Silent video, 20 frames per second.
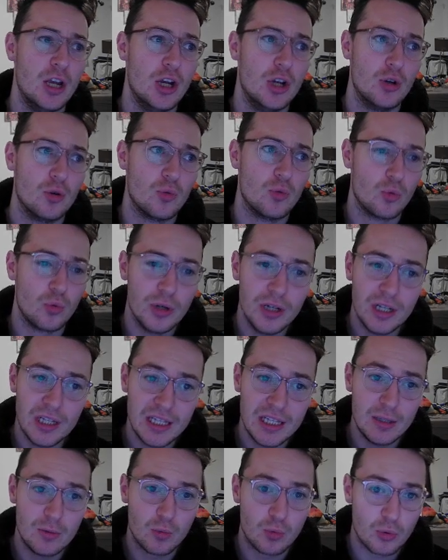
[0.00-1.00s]

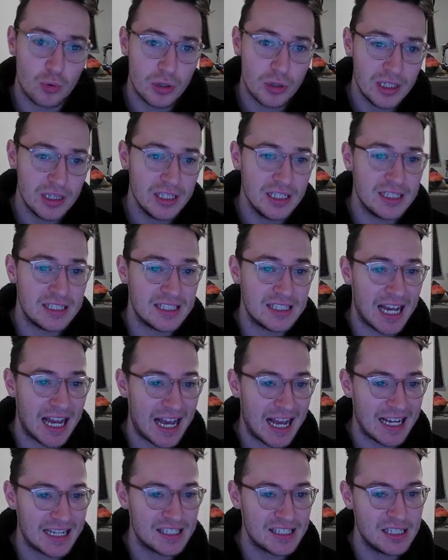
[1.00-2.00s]
really, really
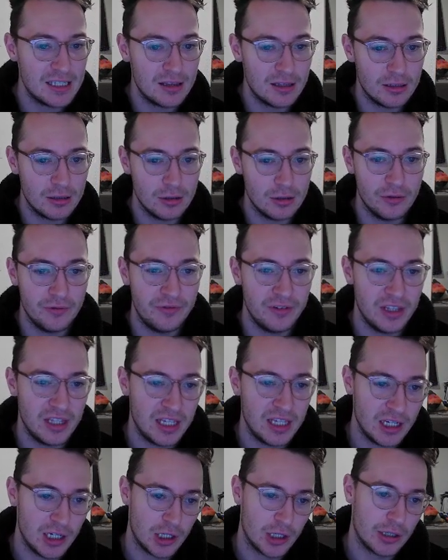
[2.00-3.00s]
taxing the Luffy
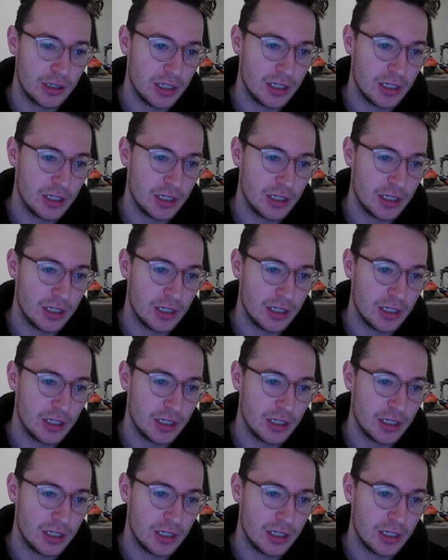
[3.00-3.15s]
here.